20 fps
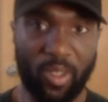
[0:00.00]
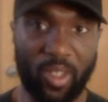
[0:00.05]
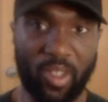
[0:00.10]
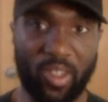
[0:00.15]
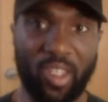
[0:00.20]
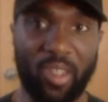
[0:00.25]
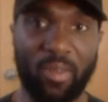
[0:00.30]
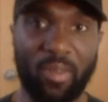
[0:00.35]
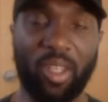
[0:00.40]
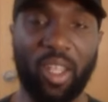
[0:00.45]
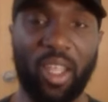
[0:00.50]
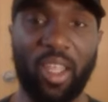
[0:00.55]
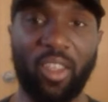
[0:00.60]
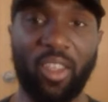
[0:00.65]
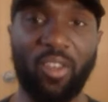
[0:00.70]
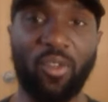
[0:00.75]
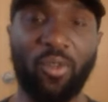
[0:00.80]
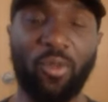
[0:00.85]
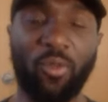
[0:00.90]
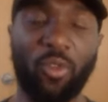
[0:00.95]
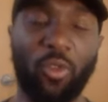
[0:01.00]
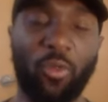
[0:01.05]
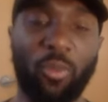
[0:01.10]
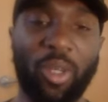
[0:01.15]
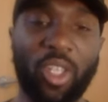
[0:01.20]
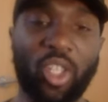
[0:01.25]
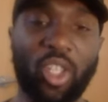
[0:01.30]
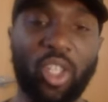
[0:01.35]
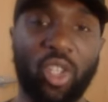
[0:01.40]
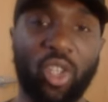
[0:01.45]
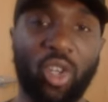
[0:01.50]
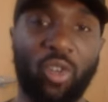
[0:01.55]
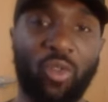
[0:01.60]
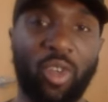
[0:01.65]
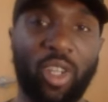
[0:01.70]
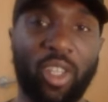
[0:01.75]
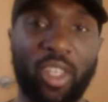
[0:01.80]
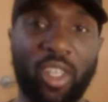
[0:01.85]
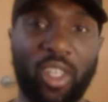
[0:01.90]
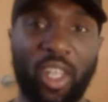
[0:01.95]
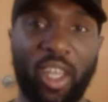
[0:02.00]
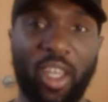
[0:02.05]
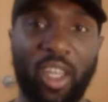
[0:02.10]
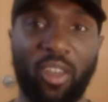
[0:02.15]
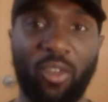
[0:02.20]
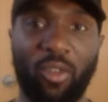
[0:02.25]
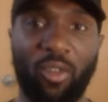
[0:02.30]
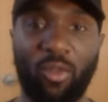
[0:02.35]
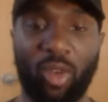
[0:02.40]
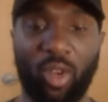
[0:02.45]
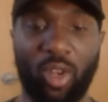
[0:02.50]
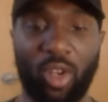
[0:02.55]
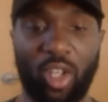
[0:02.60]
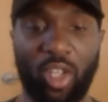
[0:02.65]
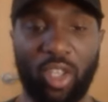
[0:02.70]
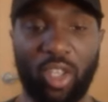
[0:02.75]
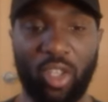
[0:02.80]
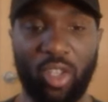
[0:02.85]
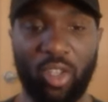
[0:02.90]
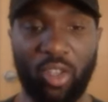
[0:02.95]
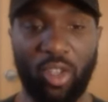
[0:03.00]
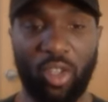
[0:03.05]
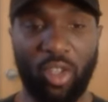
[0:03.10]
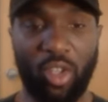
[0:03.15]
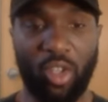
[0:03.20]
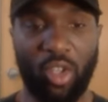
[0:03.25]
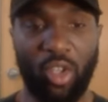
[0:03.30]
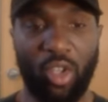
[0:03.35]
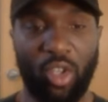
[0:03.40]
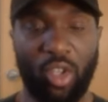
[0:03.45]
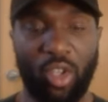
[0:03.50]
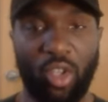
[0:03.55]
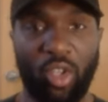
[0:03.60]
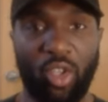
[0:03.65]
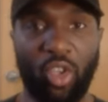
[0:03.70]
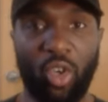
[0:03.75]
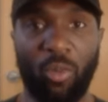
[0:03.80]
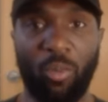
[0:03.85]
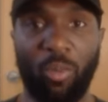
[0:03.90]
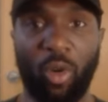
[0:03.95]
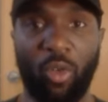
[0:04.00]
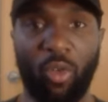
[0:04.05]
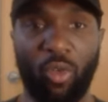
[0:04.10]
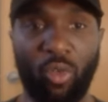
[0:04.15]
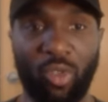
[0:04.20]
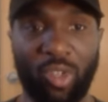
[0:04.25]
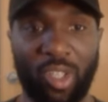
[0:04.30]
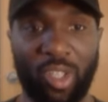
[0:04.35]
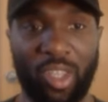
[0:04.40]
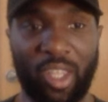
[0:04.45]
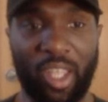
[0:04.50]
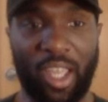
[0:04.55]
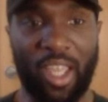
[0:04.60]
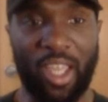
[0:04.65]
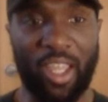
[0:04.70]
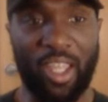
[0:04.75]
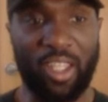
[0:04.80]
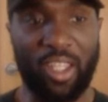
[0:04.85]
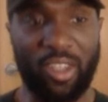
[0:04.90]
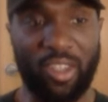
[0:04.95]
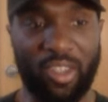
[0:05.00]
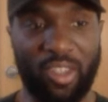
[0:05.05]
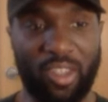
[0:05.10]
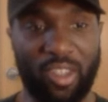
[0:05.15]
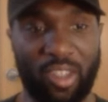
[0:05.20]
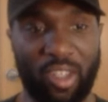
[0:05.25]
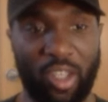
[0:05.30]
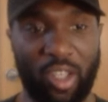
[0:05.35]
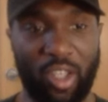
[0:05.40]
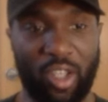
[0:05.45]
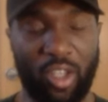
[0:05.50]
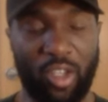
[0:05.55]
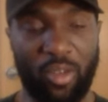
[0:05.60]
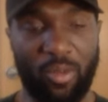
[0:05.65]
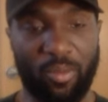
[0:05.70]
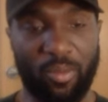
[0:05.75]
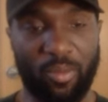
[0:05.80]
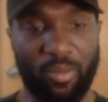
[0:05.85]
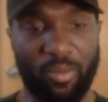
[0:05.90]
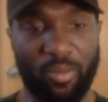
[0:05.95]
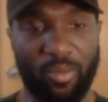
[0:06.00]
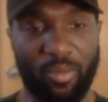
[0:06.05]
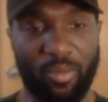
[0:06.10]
it seems like you've you've mentioned it already, like regarding your morals and that, and um,